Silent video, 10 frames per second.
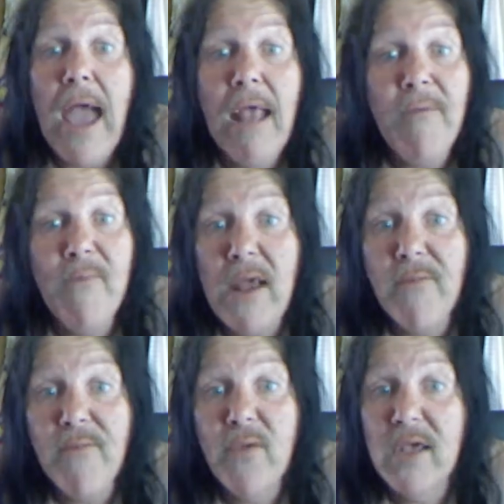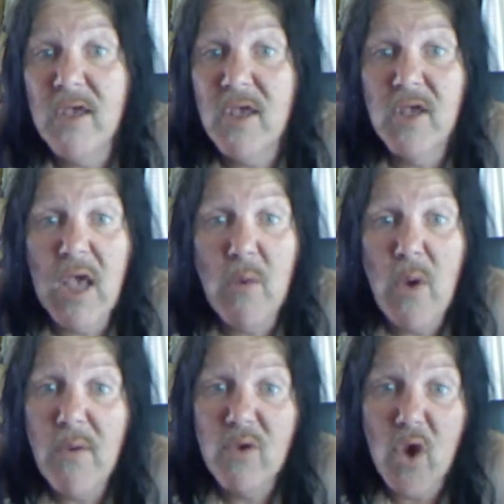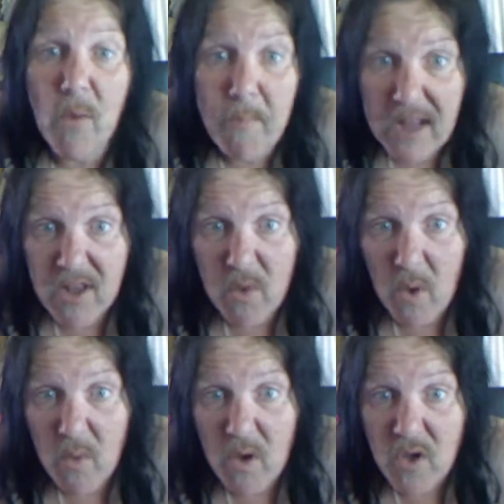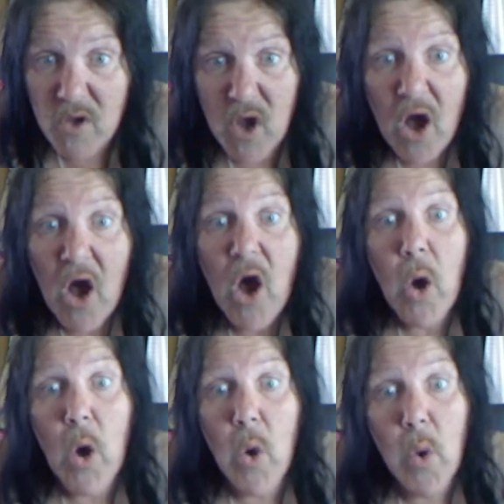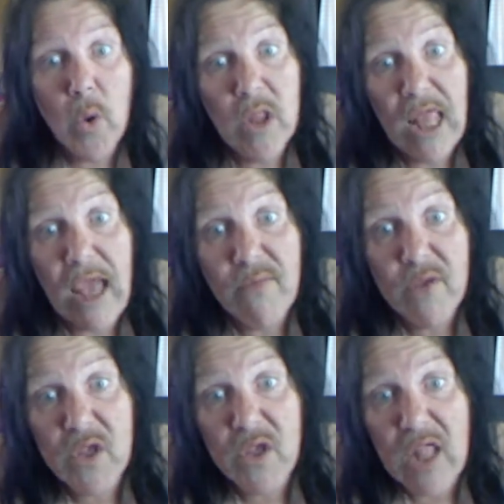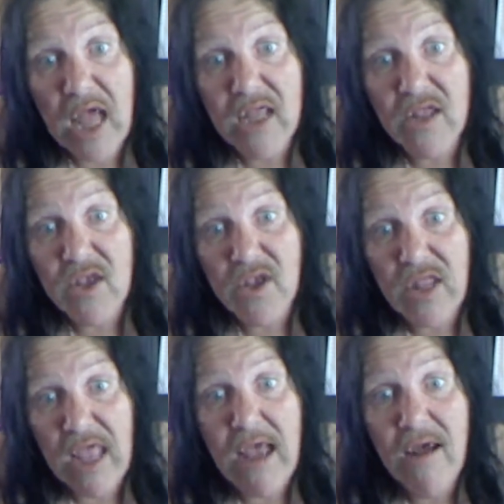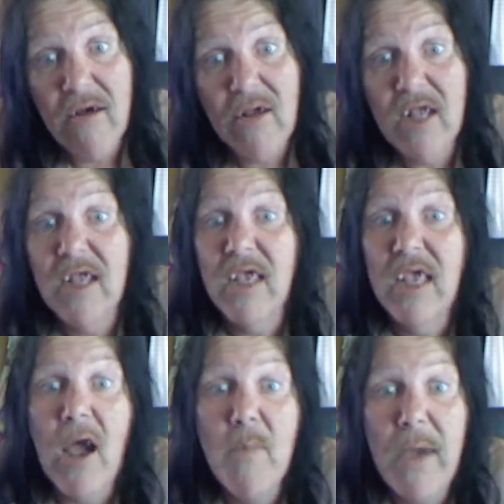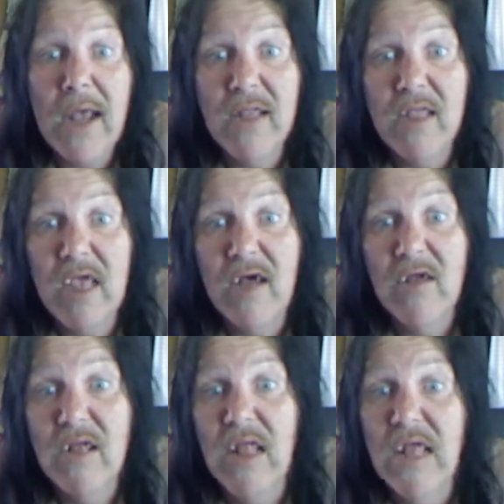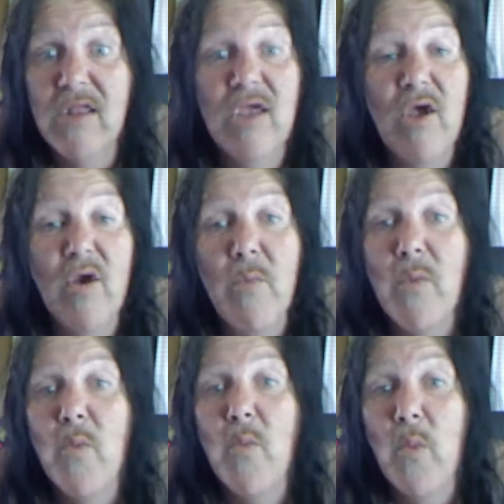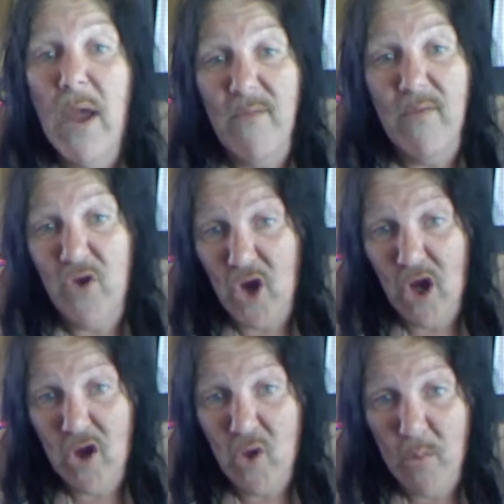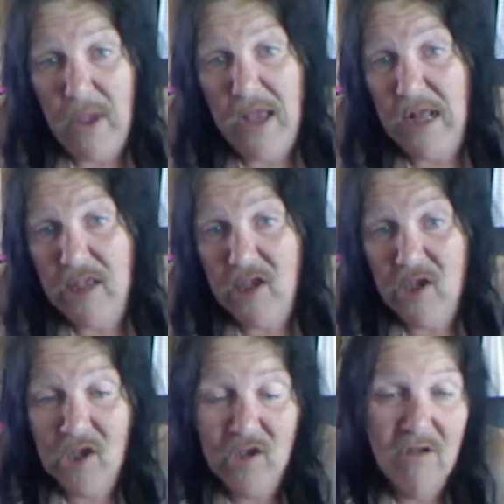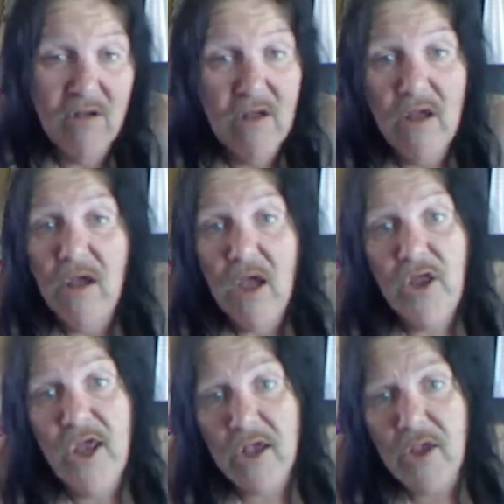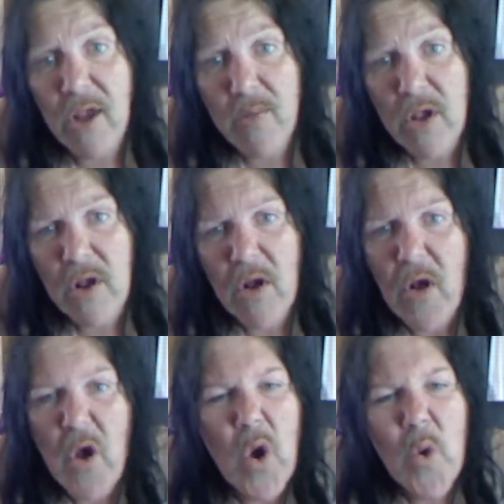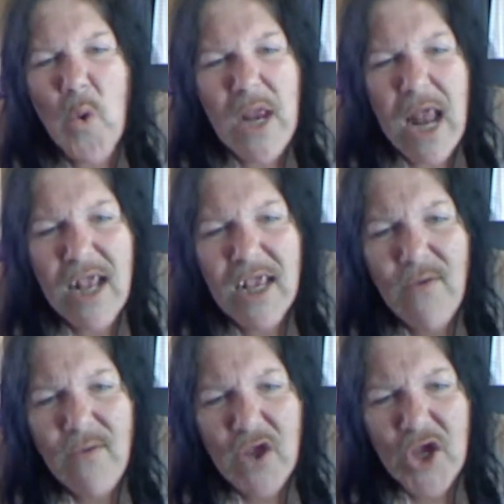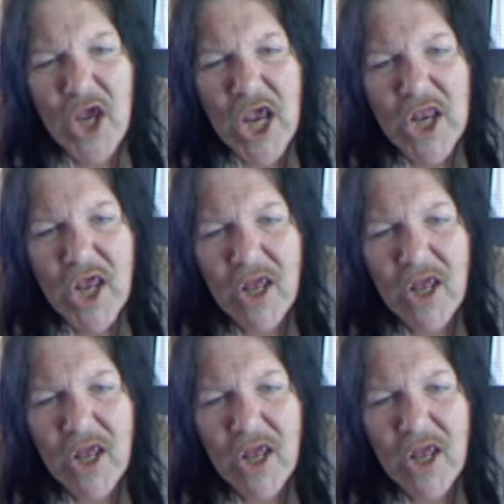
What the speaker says: And thankfully, since our weather's got back to what it was, all the other states now can go back to telling their terrible weather jokes about us. You know something? We don't give a shit.